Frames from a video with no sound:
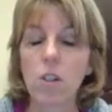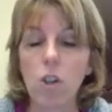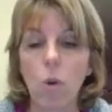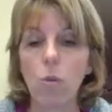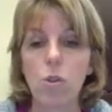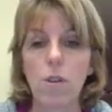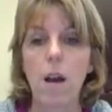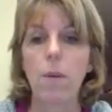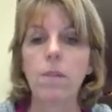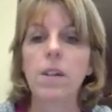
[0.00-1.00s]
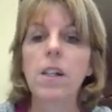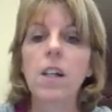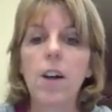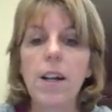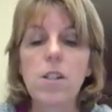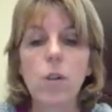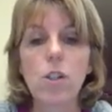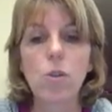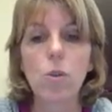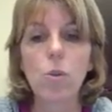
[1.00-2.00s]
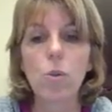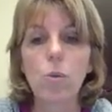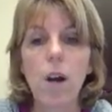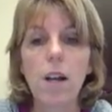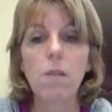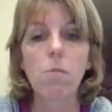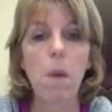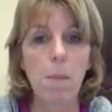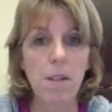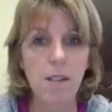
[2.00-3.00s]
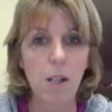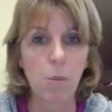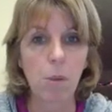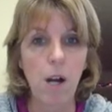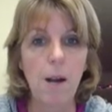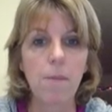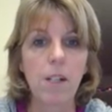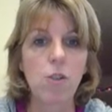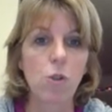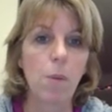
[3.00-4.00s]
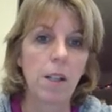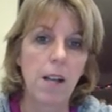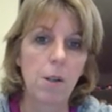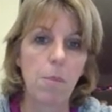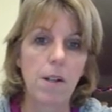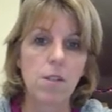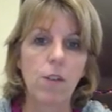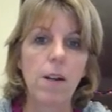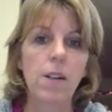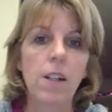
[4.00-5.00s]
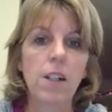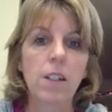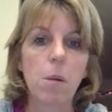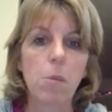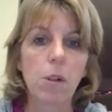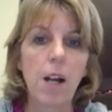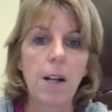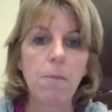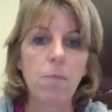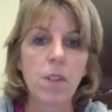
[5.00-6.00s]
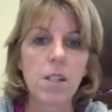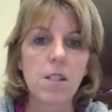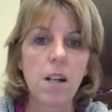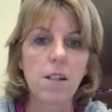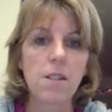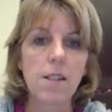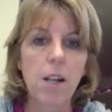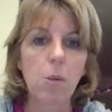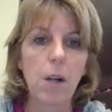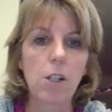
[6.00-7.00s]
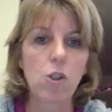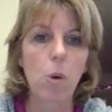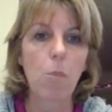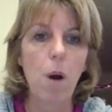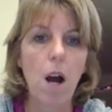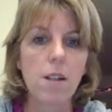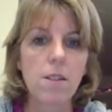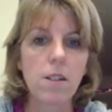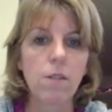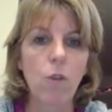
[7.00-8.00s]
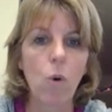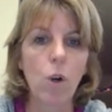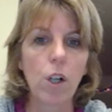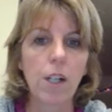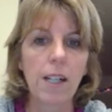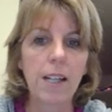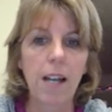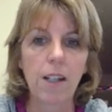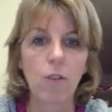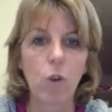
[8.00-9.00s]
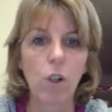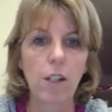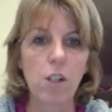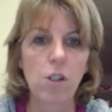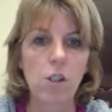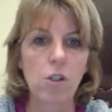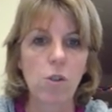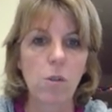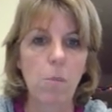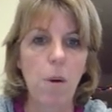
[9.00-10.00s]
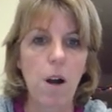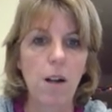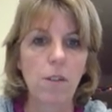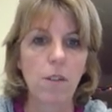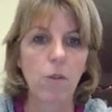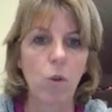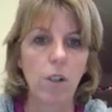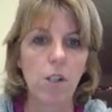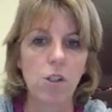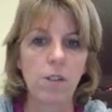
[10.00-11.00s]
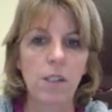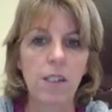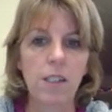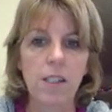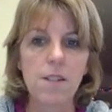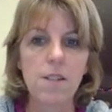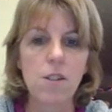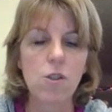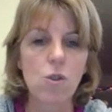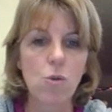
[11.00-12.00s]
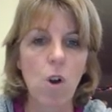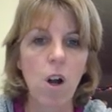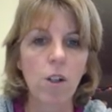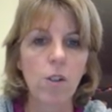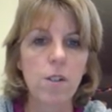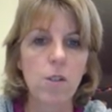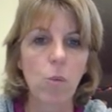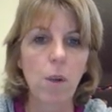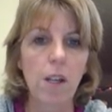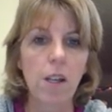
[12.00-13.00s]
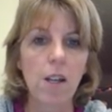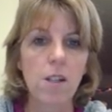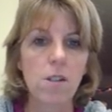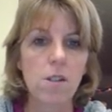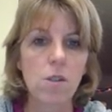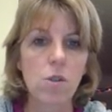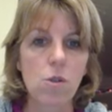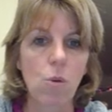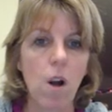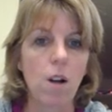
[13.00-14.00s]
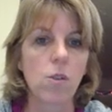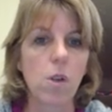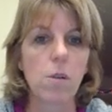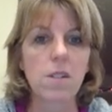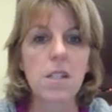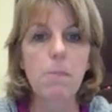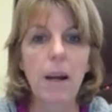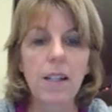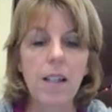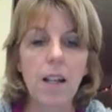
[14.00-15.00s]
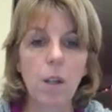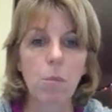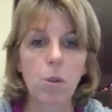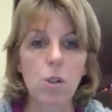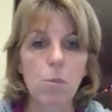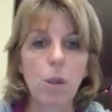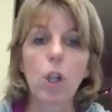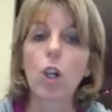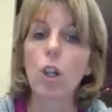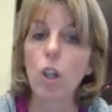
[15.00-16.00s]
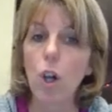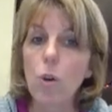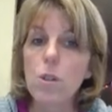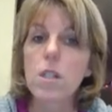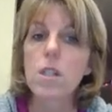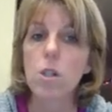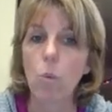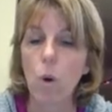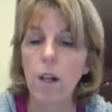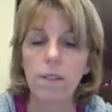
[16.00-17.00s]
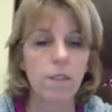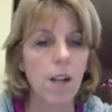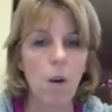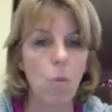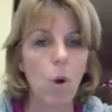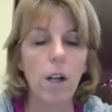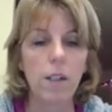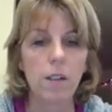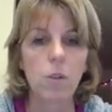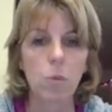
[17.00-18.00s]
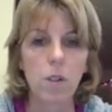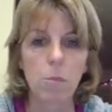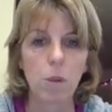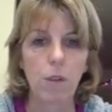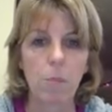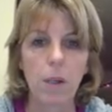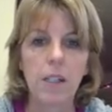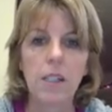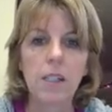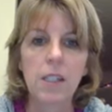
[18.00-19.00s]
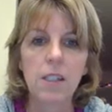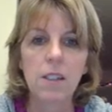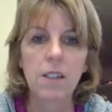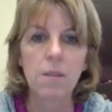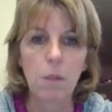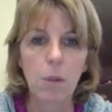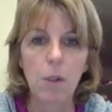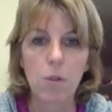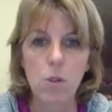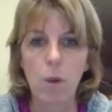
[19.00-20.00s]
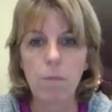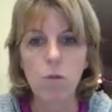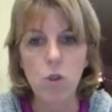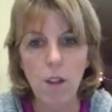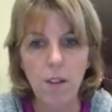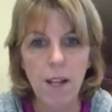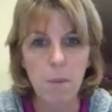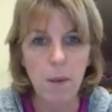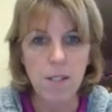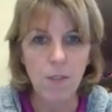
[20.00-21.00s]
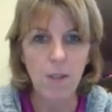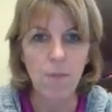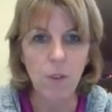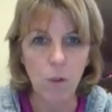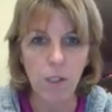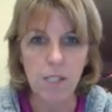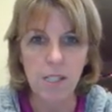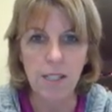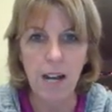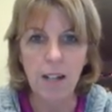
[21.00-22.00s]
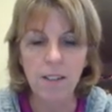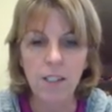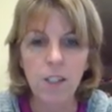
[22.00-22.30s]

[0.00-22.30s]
don't do that one. Right. So I made my scatter plot and I drew my line of best fit. Number 9, does the scatter plot show positive or negative correlation? It shows a positive correlation. Is it strong or is it weak? It is strong. So I would expect that number to be close to 1. Not 1, because 1's perfect, but it would be close to 1. Draw the line of best fit. I already did that.